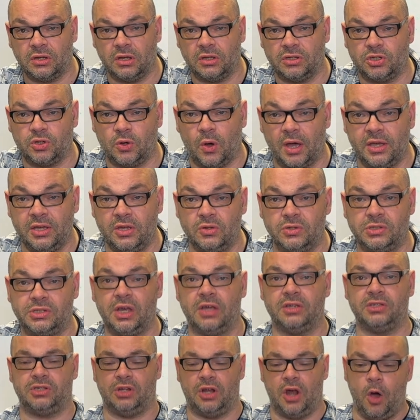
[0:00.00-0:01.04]
So I used it
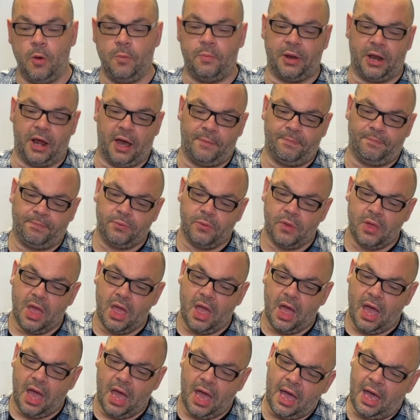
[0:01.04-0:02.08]
as an opener,
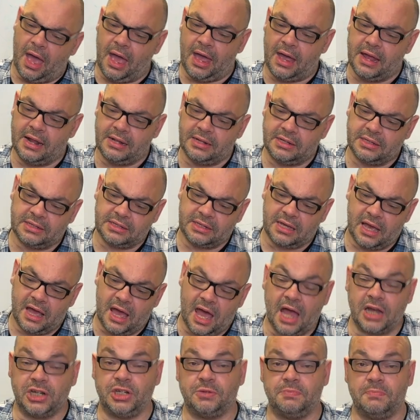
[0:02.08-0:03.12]
and uh,
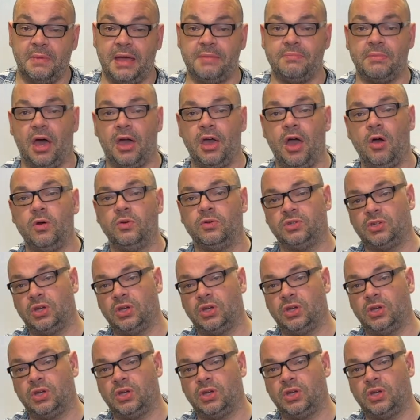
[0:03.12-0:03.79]
I just made my own.